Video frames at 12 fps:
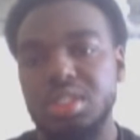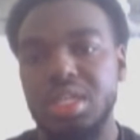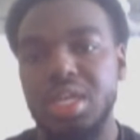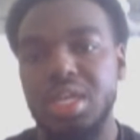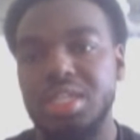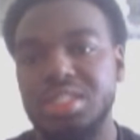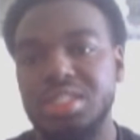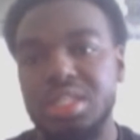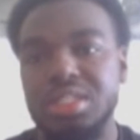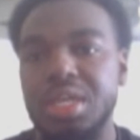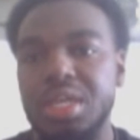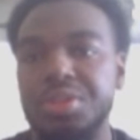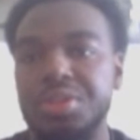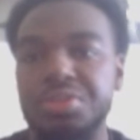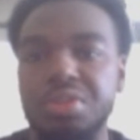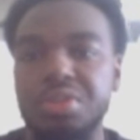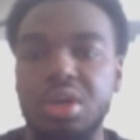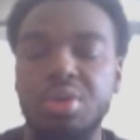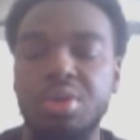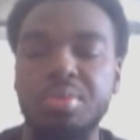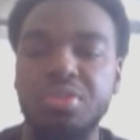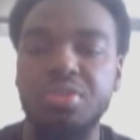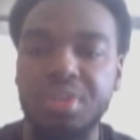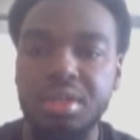they kind of stuck together through the whole
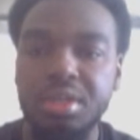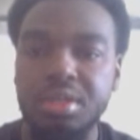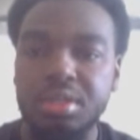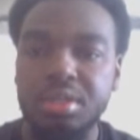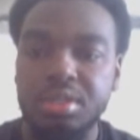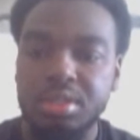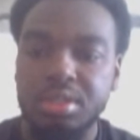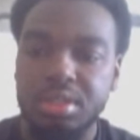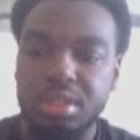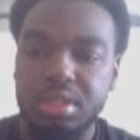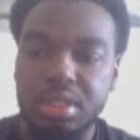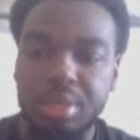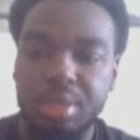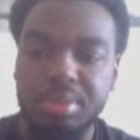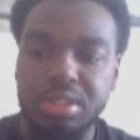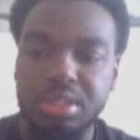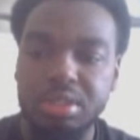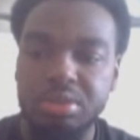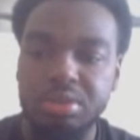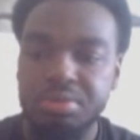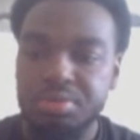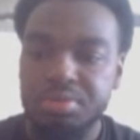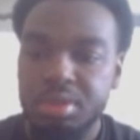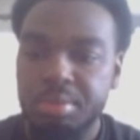movie up until
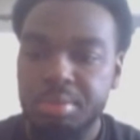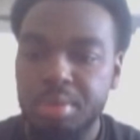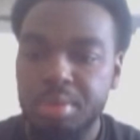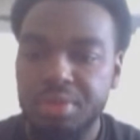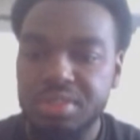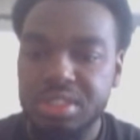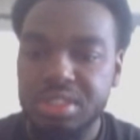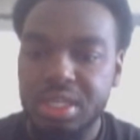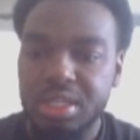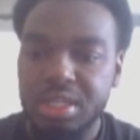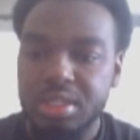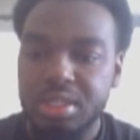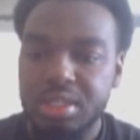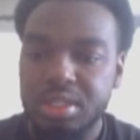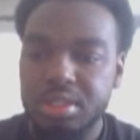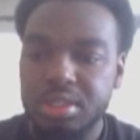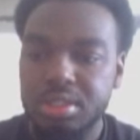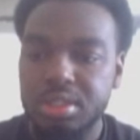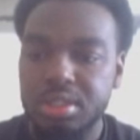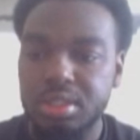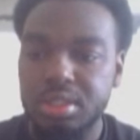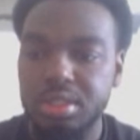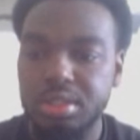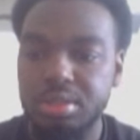Melvin's death.
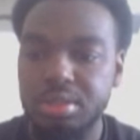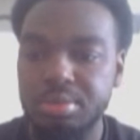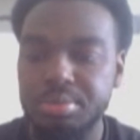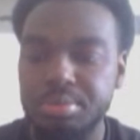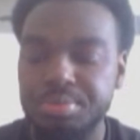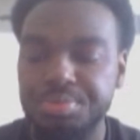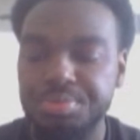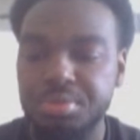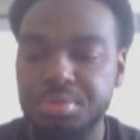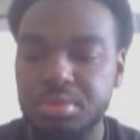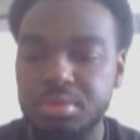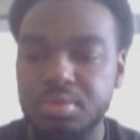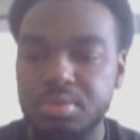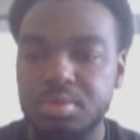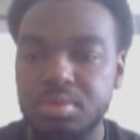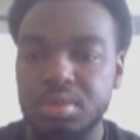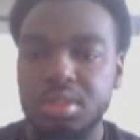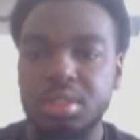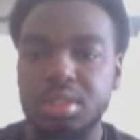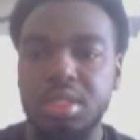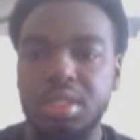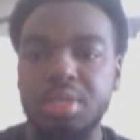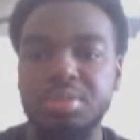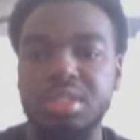Um,
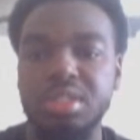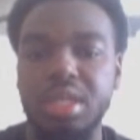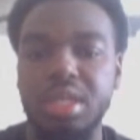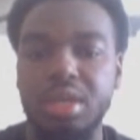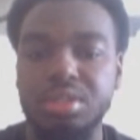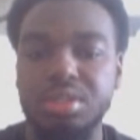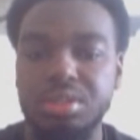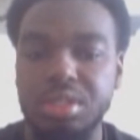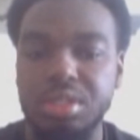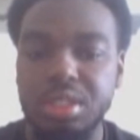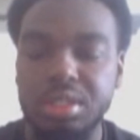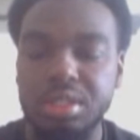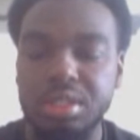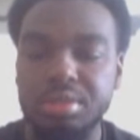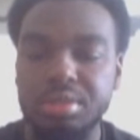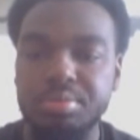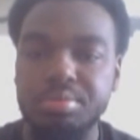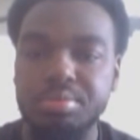he was also the